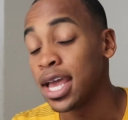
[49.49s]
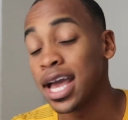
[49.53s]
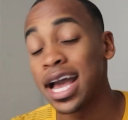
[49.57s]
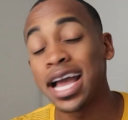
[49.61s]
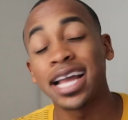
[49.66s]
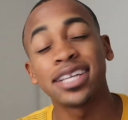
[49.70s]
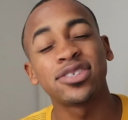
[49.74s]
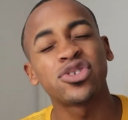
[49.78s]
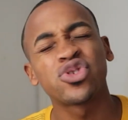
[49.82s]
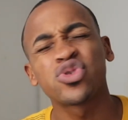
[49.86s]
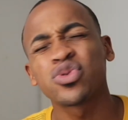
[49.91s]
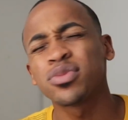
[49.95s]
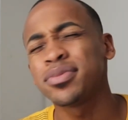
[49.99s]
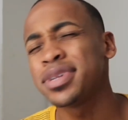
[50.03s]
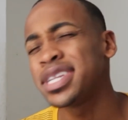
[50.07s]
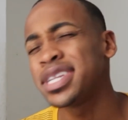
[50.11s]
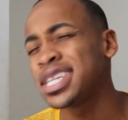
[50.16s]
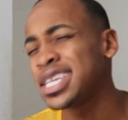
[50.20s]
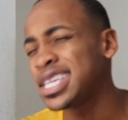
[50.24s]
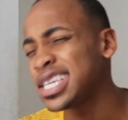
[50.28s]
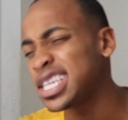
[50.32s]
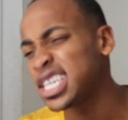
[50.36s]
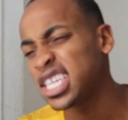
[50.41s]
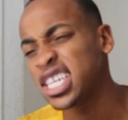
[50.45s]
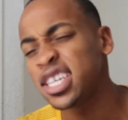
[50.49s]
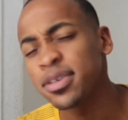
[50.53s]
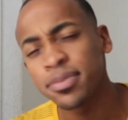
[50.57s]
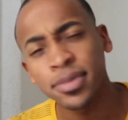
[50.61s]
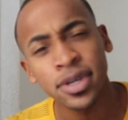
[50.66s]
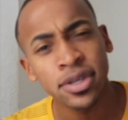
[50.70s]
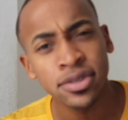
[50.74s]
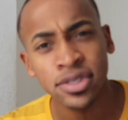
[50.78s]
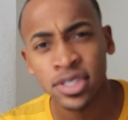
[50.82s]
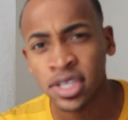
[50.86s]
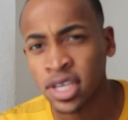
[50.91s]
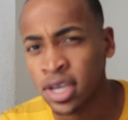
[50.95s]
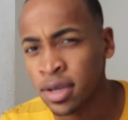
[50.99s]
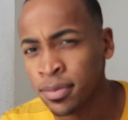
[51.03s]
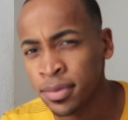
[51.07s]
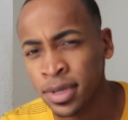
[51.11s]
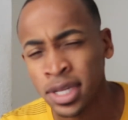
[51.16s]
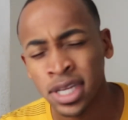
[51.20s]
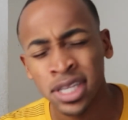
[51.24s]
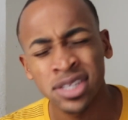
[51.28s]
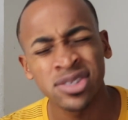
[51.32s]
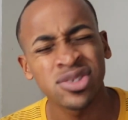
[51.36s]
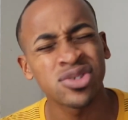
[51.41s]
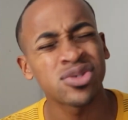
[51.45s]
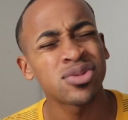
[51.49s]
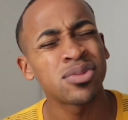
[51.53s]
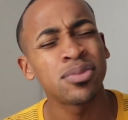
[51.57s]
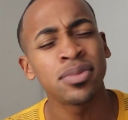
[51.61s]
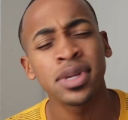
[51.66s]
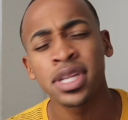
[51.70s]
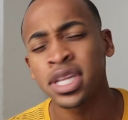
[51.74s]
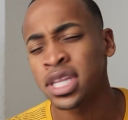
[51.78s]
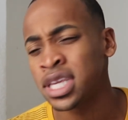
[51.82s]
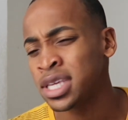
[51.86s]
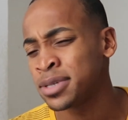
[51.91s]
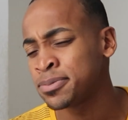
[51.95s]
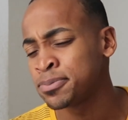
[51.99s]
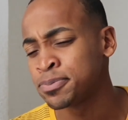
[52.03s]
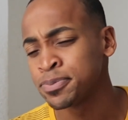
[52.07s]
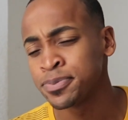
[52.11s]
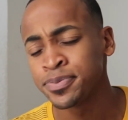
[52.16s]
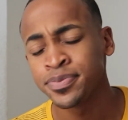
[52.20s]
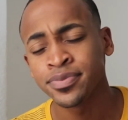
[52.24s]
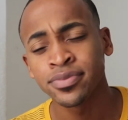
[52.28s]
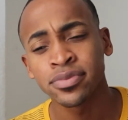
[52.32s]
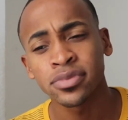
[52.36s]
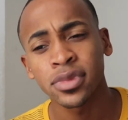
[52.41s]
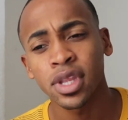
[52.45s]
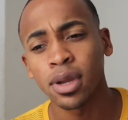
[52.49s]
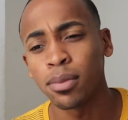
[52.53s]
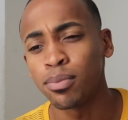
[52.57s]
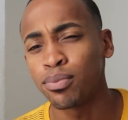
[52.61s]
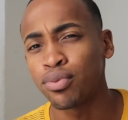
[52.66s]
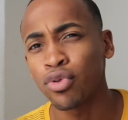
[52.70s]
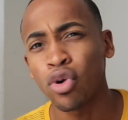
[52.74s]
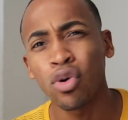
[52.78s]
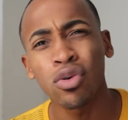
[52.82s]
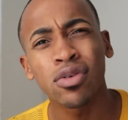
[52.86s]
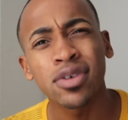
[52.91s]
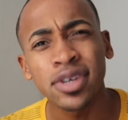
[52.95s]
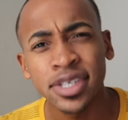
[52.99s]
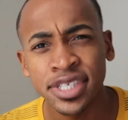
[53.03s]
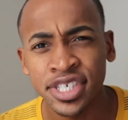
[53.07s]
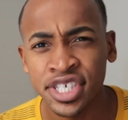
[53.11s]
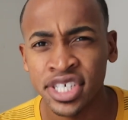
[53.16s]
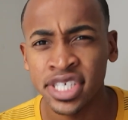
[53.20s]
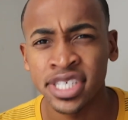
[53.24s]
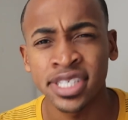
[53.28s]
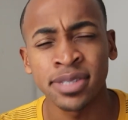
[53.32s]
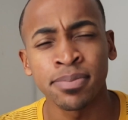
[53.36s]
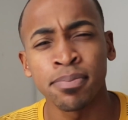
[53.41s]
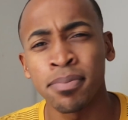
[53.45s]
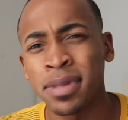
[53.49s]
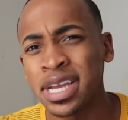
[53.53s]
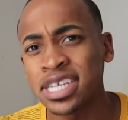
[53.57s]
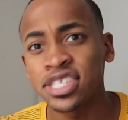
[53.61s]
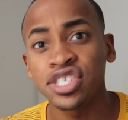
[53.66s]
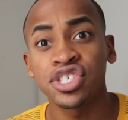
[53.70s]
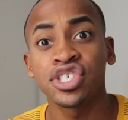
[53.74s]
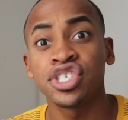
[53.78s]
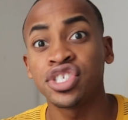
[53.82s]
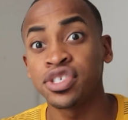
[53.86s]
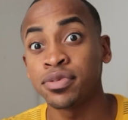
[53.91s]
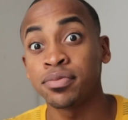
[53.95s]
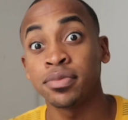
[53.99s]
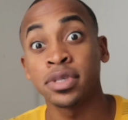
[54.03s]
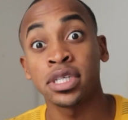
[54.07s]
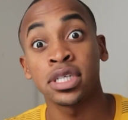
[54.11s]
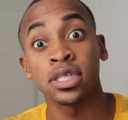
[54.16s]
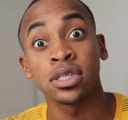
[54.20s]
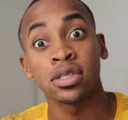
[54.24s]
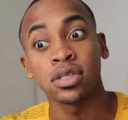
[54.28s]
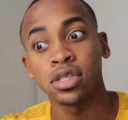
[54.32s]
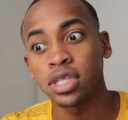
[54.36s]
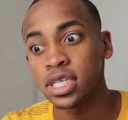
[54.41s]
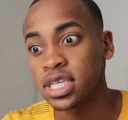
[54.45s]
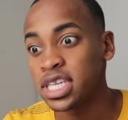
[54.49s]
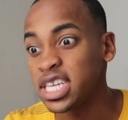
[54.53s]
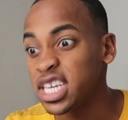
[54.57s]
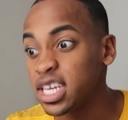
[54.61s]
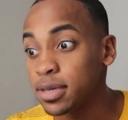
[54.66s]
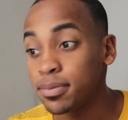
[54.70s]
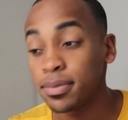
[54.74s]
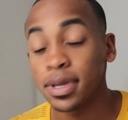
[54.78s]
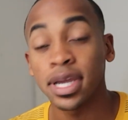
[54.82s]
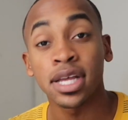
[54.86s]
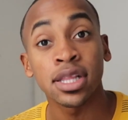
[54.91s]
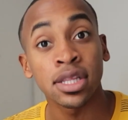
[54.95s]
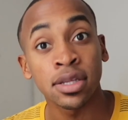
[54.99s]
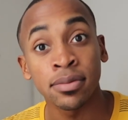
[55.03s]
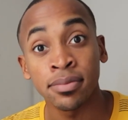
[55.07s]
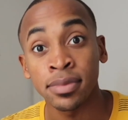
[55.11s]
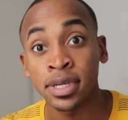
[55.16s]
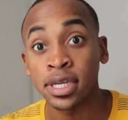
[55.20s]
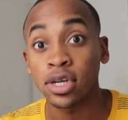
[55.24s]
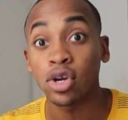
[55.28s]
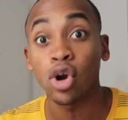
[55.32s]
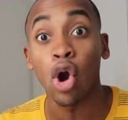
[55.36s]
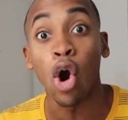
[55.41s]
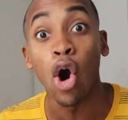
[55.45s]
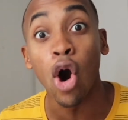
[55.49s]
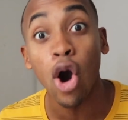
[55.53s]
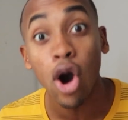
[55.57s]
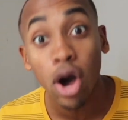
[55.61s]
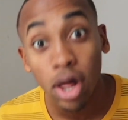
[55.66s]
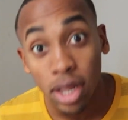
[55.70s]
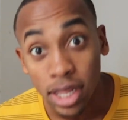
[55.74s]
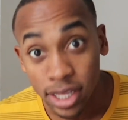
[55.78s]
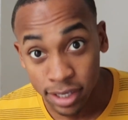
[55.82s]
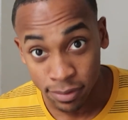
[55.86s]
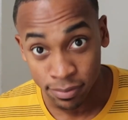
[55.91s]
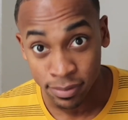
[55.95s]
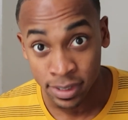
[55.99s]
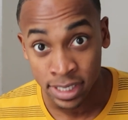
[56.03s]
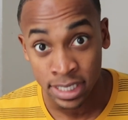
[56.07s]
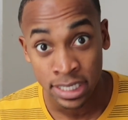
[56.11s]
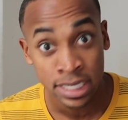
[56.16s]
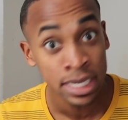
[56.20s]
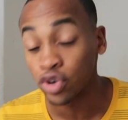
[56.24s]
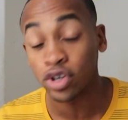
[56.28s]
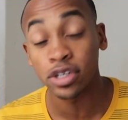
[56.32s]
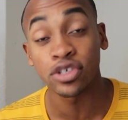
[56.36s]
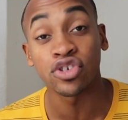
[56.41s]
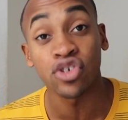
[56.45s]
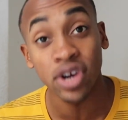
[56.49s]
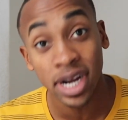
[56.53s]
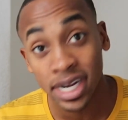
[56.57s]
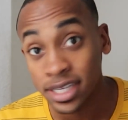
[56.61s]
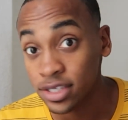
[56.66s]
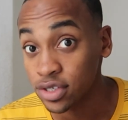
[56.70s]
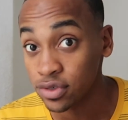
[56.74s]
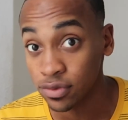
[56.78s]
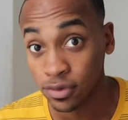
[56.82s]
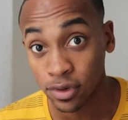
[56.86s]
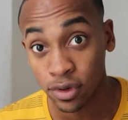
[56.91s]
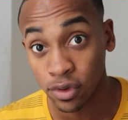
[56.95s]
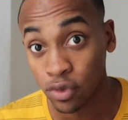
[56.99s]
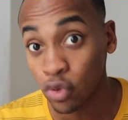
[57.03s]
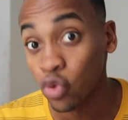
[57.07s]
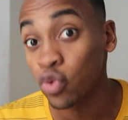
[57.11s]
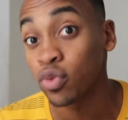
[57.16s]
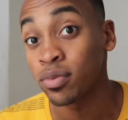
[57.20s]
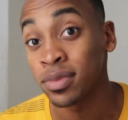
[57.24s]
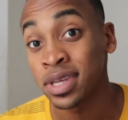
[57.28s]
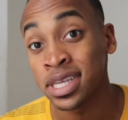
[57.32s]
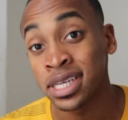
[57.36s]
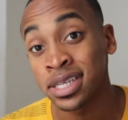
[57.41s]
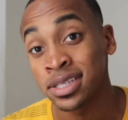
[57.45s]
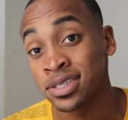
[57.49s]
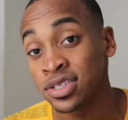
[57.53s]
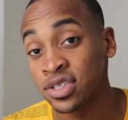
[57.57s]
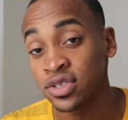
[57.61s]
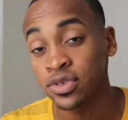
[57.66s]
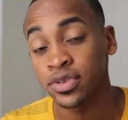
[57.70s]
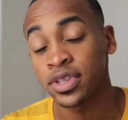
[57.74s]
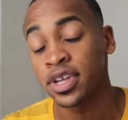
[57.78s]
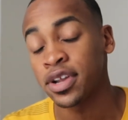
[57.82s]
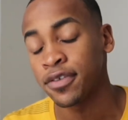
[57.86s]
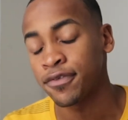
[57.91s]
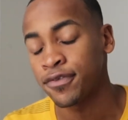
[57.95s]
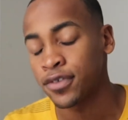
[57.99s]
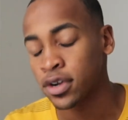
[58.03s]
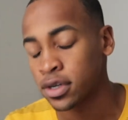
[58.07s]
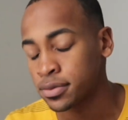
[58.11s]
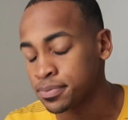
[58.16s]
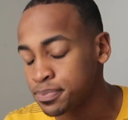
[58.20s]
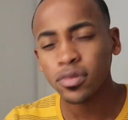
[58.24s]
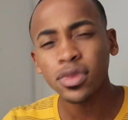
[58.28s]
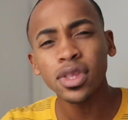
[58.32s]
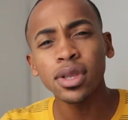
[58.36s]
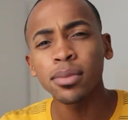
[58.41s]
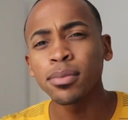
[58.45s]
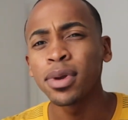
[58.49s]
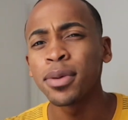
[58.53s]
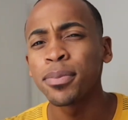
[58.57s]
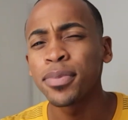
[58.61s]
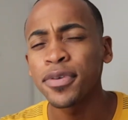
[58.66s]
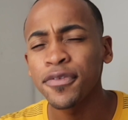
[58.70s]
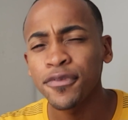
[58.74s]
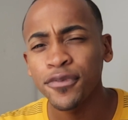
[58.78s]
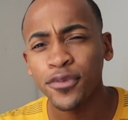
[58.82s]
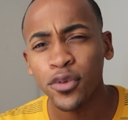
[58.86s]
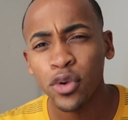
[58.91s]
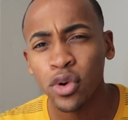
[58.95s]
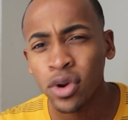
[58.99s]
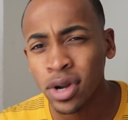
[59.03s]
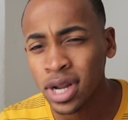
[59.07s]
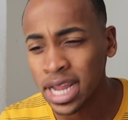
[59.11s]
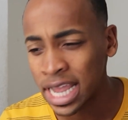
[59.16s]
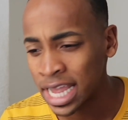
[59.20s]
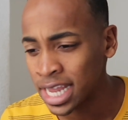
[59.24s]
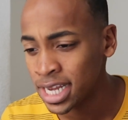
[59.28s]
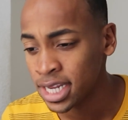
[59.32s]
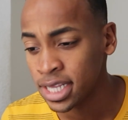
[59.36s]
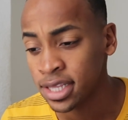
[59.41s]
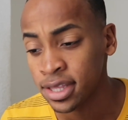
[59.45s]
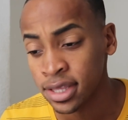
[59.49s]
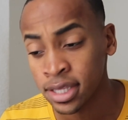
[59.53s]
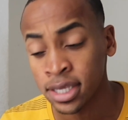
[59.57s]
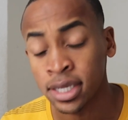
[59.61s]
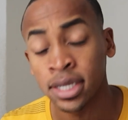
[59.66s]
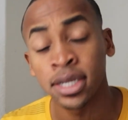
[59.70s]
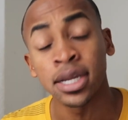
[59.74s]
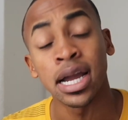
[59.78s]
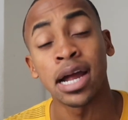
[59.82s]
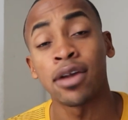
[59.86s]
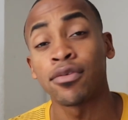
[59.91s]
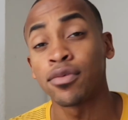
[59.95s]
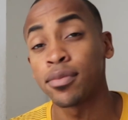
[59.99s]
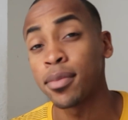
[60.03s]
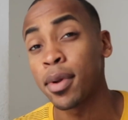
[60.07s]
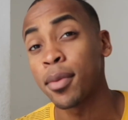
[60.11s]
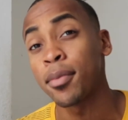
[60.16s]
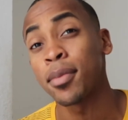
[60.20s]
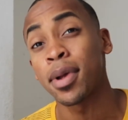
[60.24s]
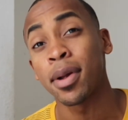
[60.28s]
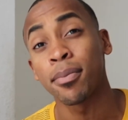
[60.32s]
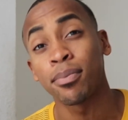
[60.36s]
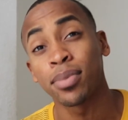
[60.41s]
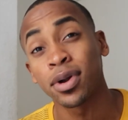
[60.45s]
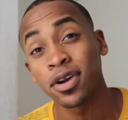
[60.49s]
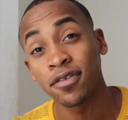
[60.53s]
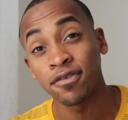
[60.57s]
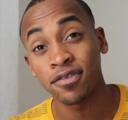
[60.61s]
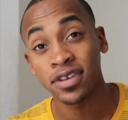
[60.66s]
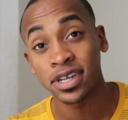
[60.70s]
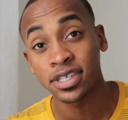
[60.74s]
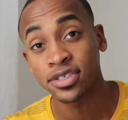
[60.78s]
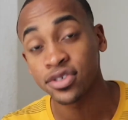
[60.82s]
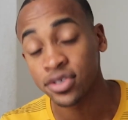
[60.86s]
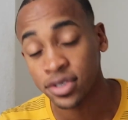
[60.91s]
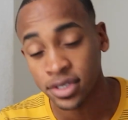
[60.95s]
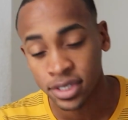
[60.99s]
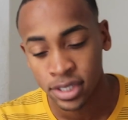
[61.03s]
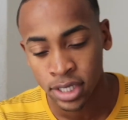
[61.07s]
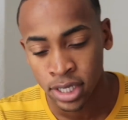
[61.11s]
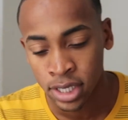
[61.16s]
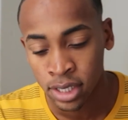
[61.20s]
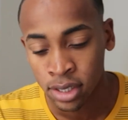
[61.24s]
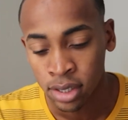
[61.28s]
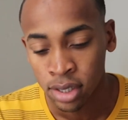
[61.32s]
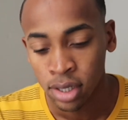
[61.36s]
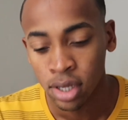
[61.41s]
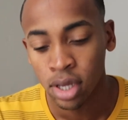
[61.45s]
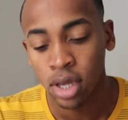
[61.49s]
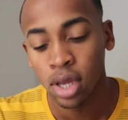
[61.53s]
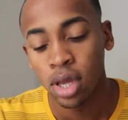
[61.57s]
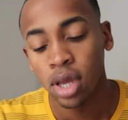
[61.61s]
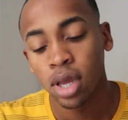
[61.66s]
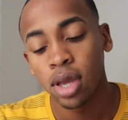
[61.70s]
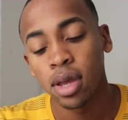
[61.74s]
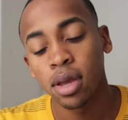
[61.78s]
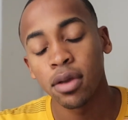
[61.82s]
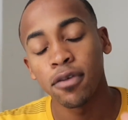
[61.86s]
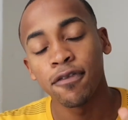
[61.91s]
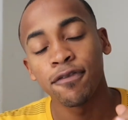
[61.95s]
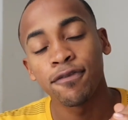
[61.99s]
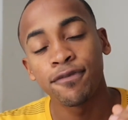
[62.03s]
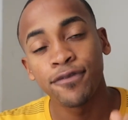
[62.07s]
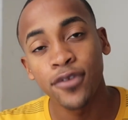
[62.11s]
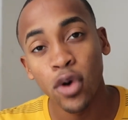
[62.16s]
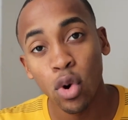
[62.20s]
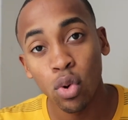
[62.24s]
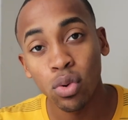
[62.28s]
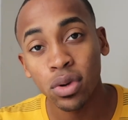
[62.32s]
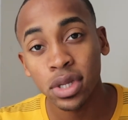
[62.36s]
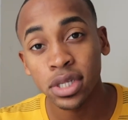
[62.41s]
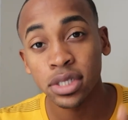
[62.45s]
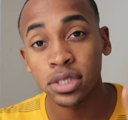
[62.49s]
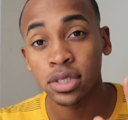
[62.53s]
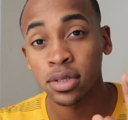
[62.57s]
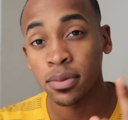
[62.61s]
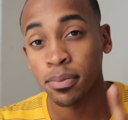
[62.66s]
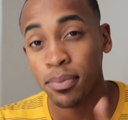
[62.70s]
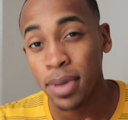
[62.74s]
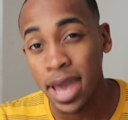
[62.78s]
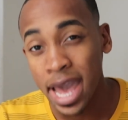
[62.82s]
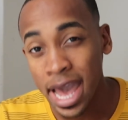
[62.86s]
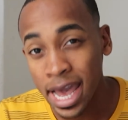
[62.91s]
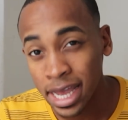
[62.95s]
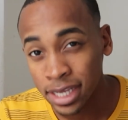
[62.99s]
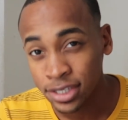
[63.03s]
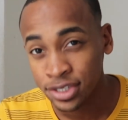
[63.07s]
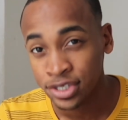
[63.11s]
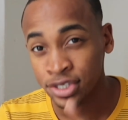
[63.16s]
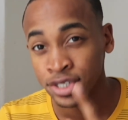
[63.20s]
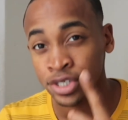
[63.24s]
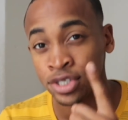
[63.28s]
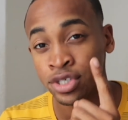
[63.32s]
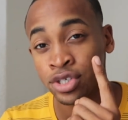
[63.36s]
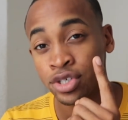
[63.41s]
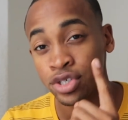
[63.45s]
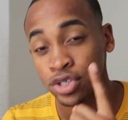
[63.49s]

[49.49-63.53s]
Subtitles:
I had so many emails coming in, so many brokerages messaging me, emailing me, calling me, trying to recruit me into their firm. But before anything, I remember my professor said, focus on passing